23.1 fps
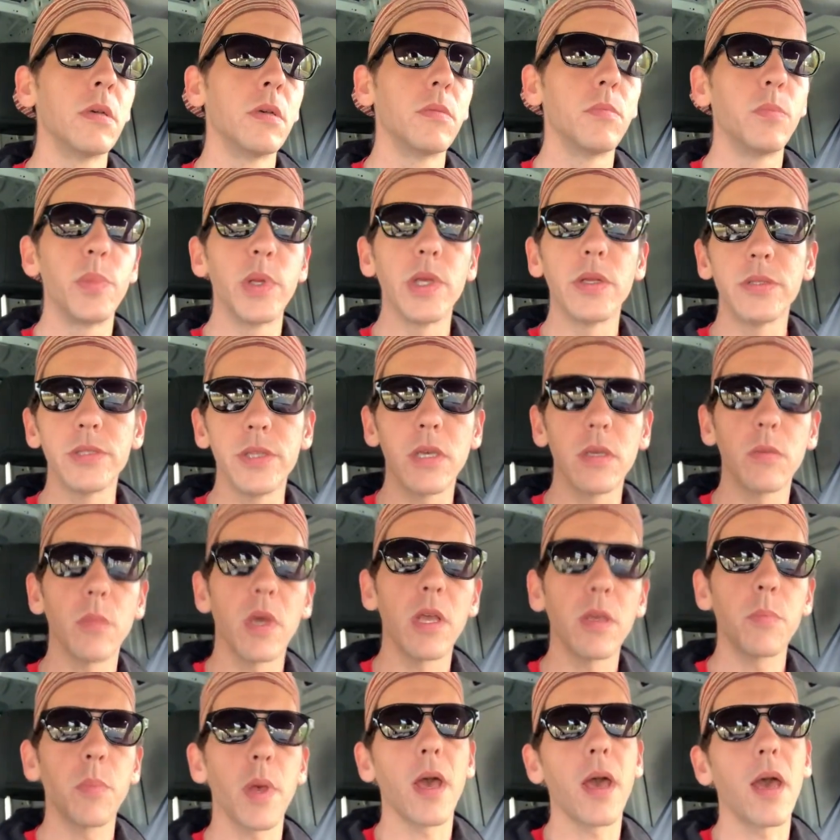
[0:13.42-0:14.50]
building
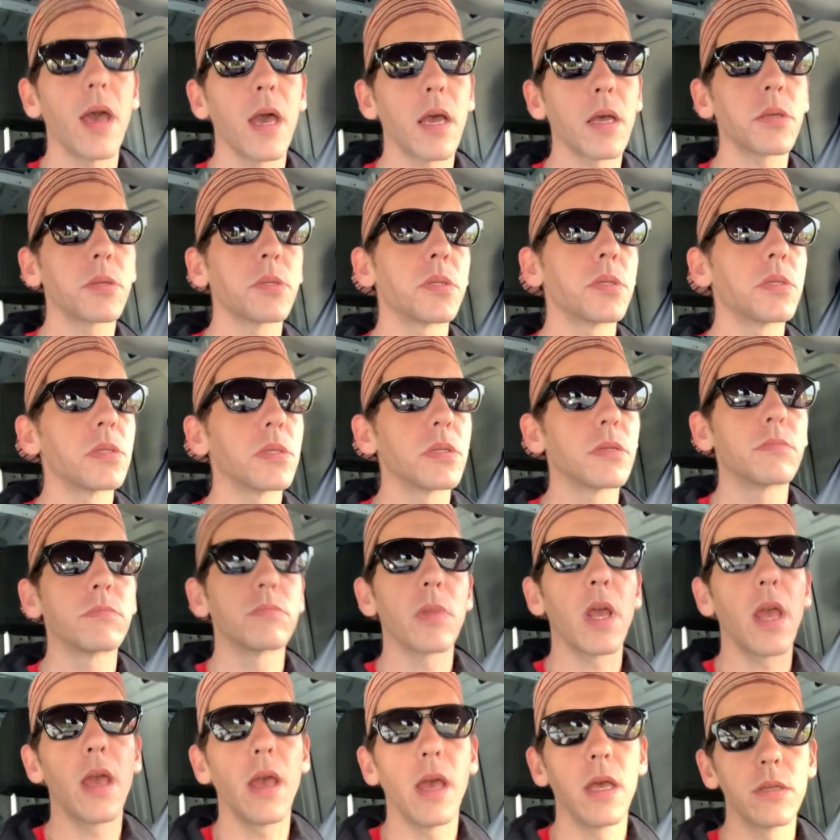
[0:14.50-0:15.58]
my packs,
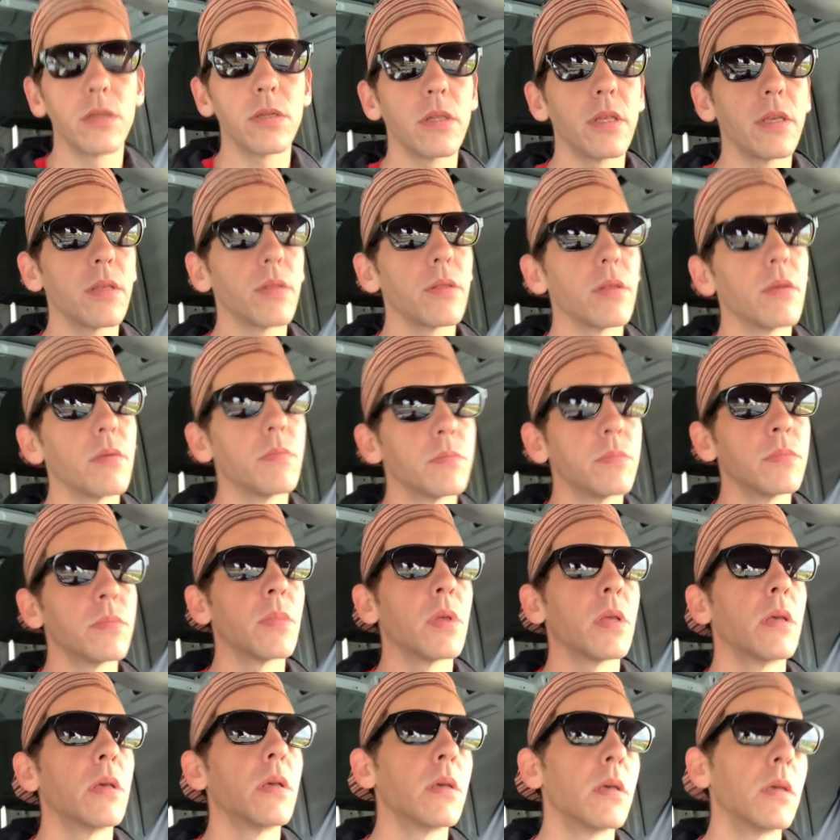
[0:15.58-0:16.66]
handling
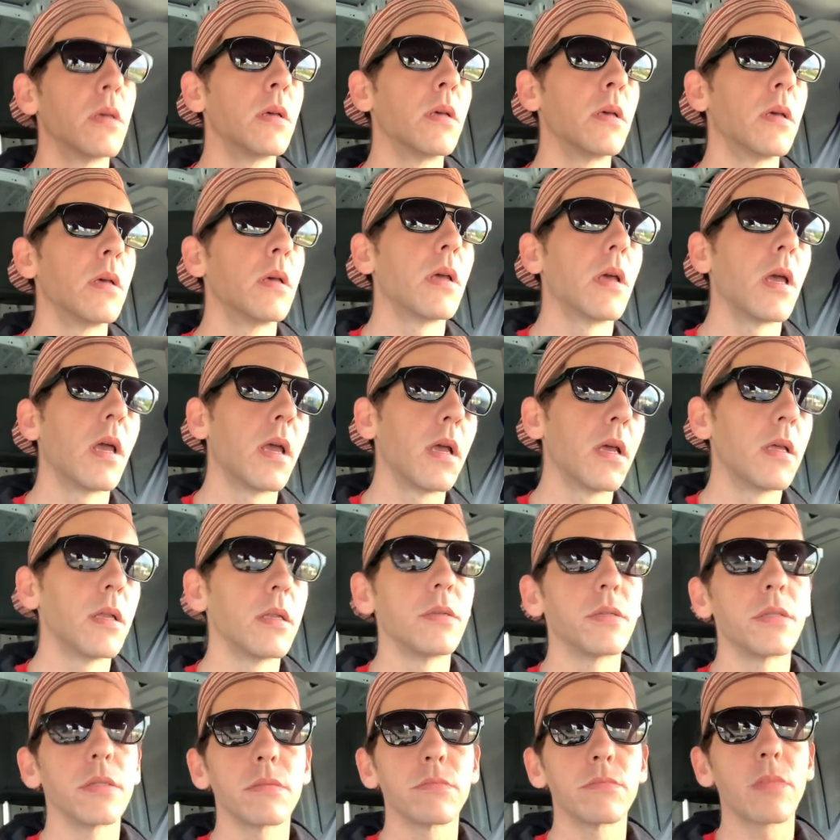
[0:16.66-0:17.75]
them,
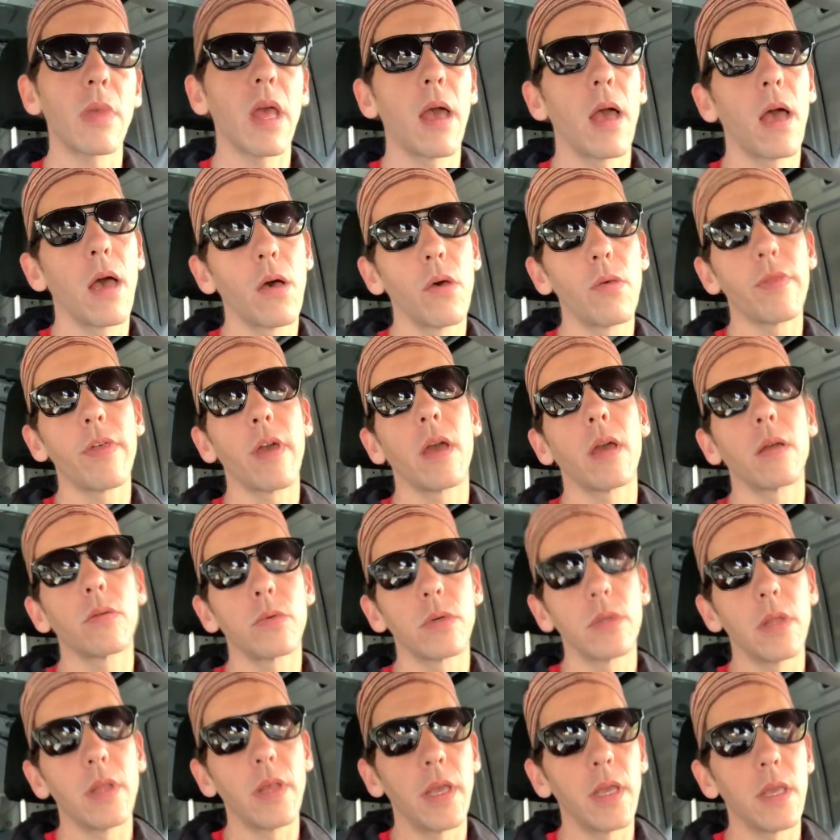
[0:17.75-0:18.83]
and how that
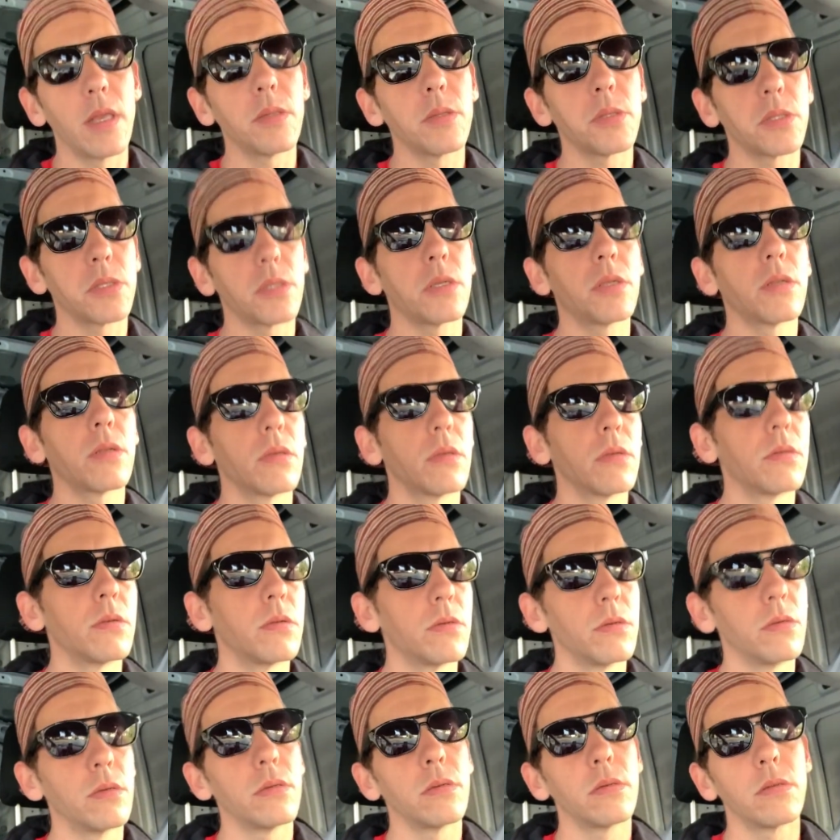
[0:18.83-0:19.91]
relates to
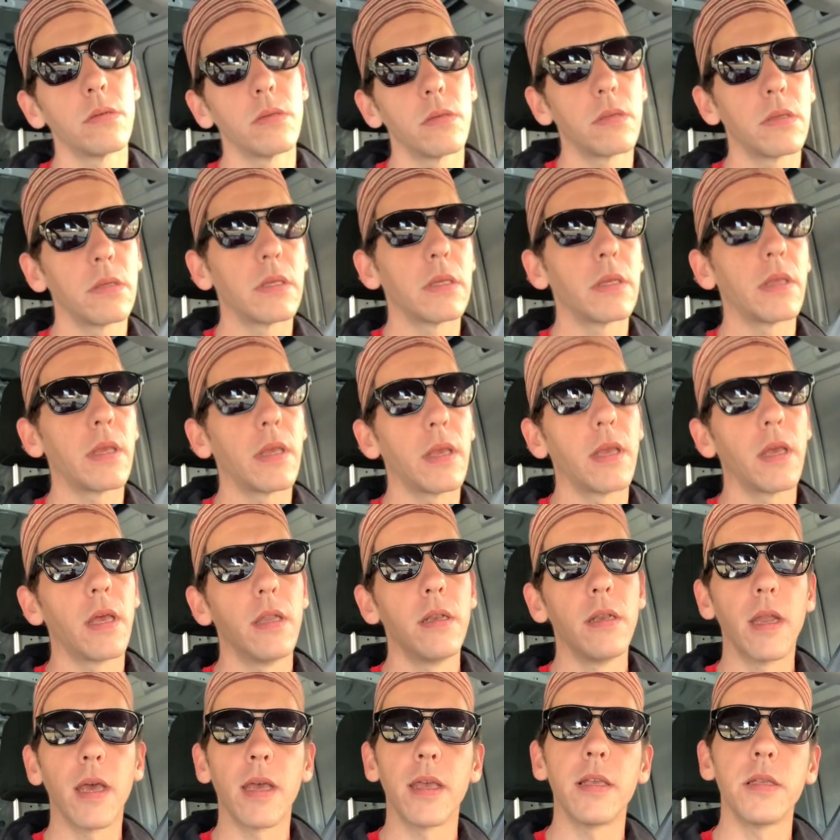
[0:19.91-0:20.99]
a
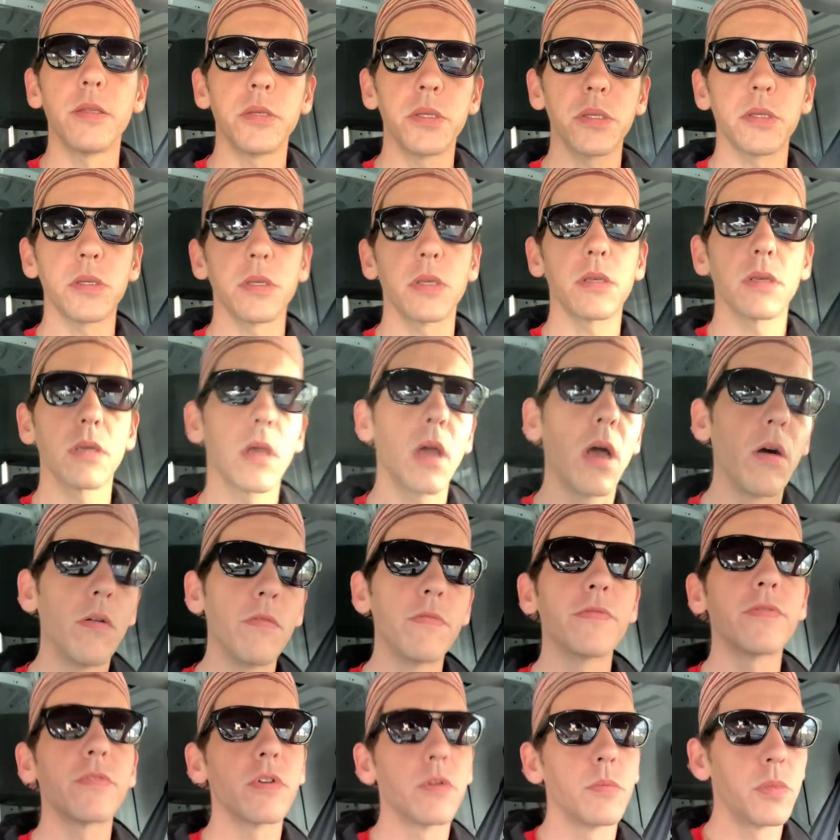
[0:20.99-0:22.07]
nice,
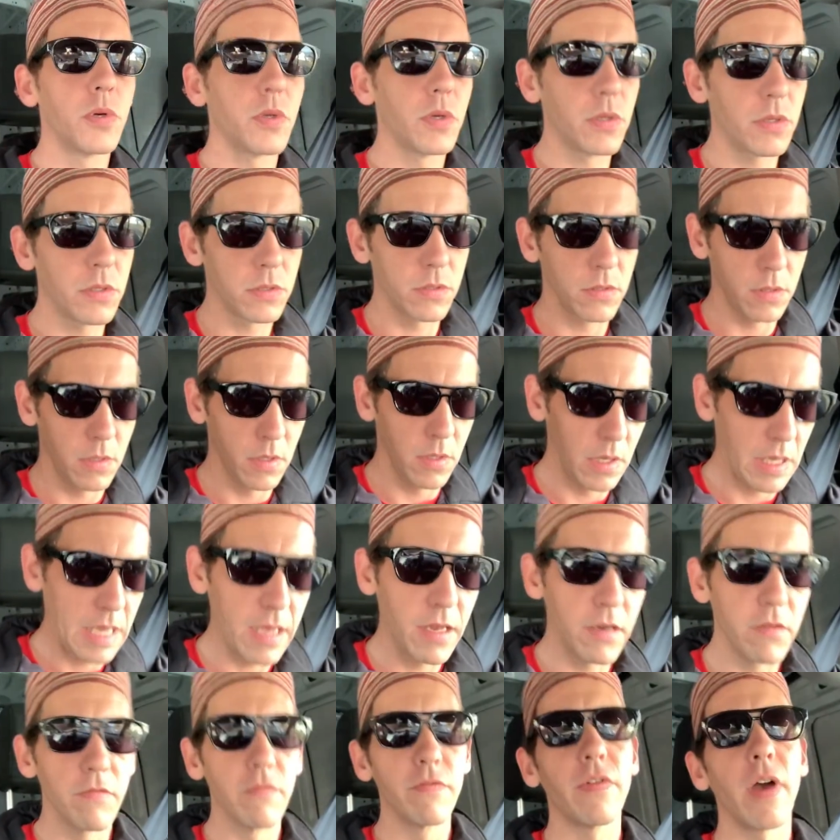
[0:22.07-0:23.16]
comfortable
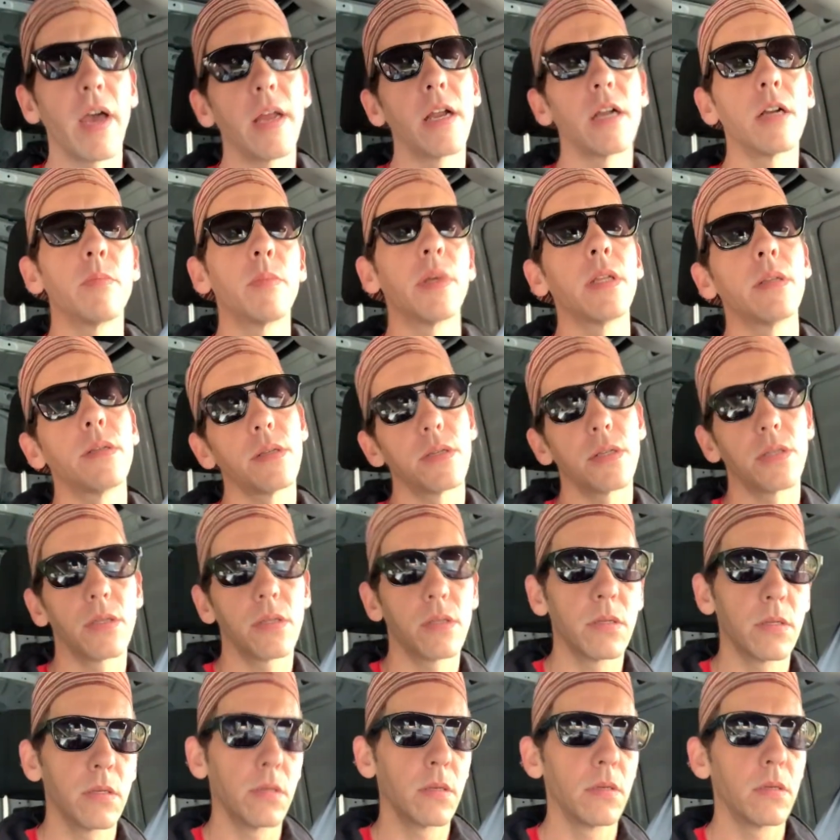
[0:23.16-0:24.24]
environment
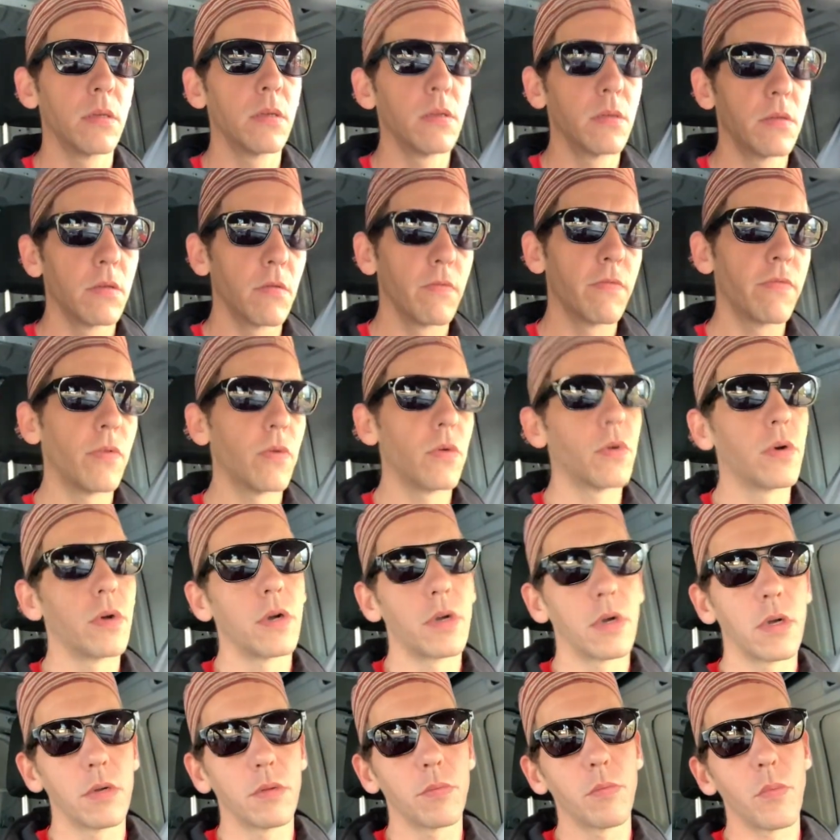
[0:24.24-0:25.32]

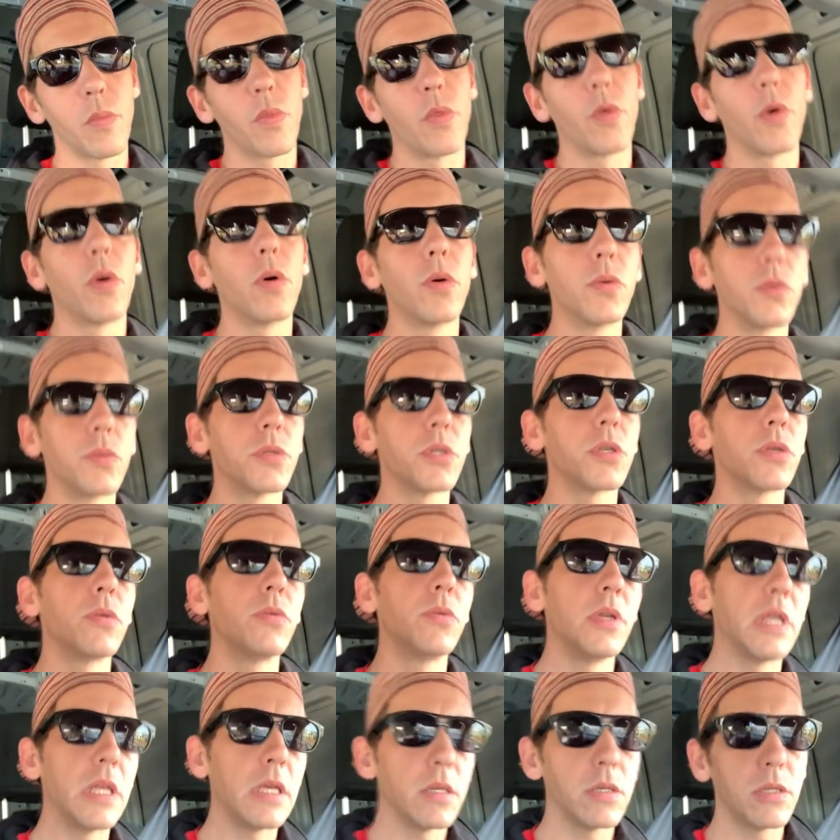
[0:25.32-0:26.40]
for those who
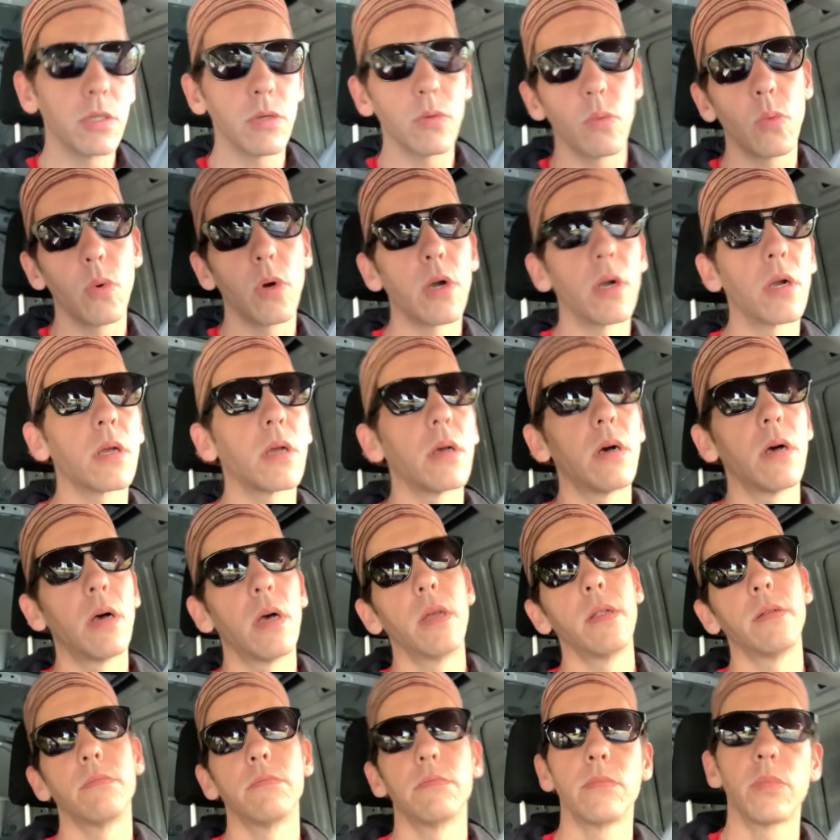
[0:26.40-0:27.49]
need to work
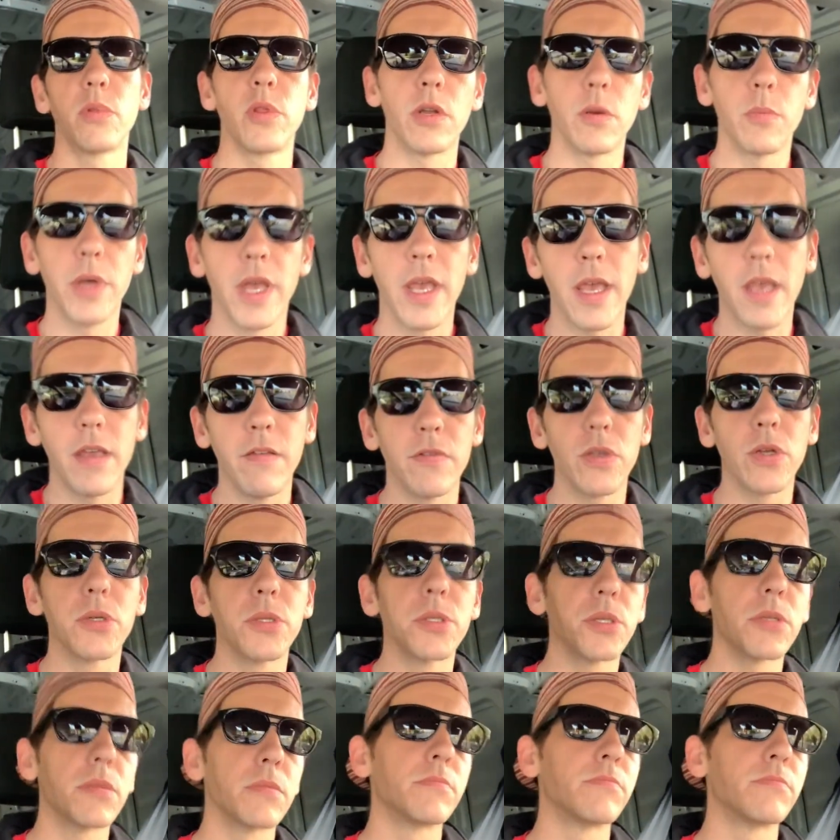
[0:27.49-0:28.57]
on their behaviors.